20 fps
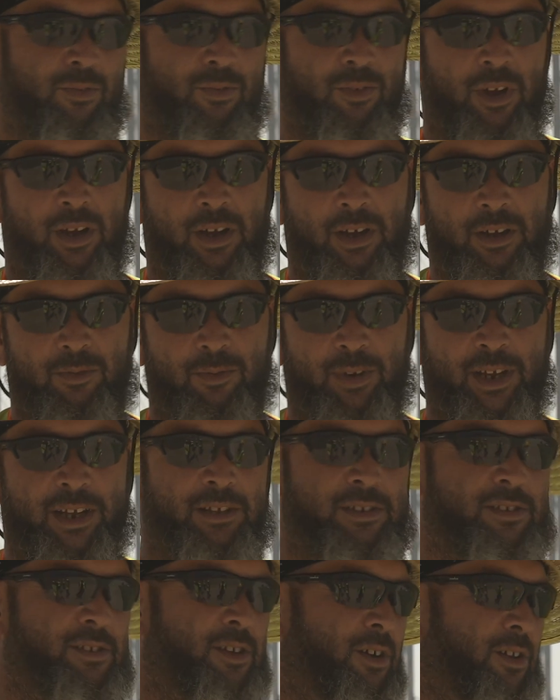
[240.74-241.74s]

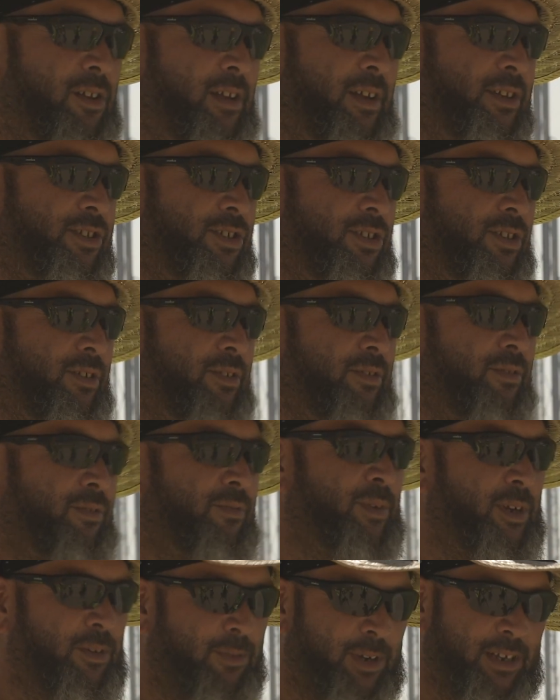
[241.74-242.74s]

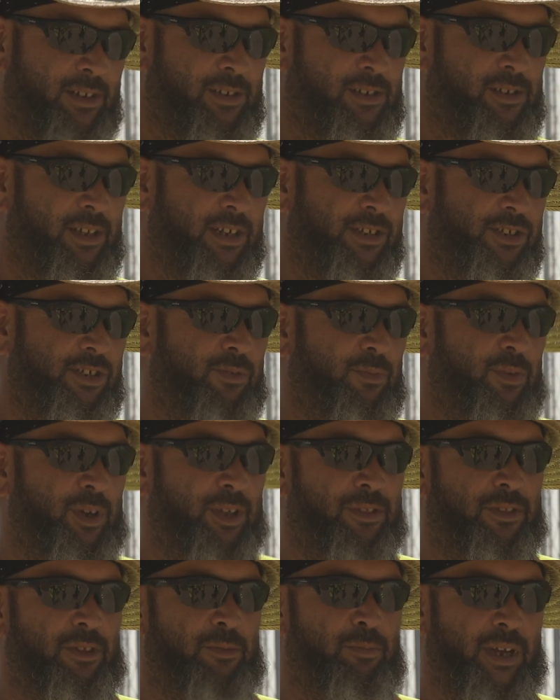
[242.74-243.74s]
reinstallation
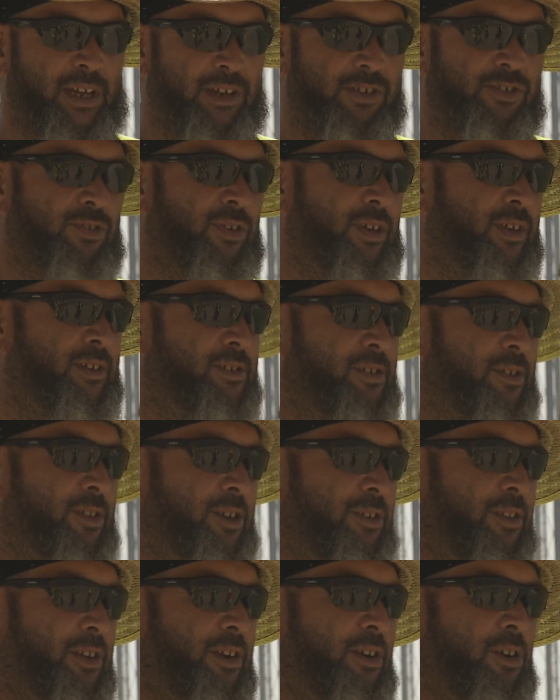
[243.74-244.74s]
with the Patriots, so
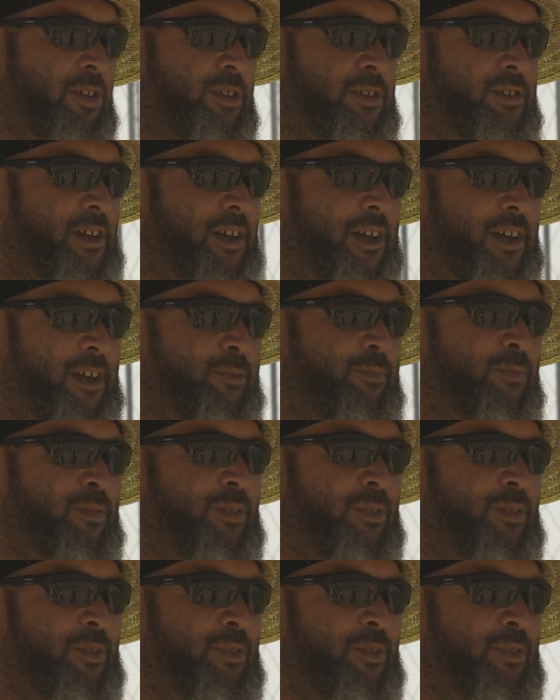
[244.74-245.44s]
they're there all the time.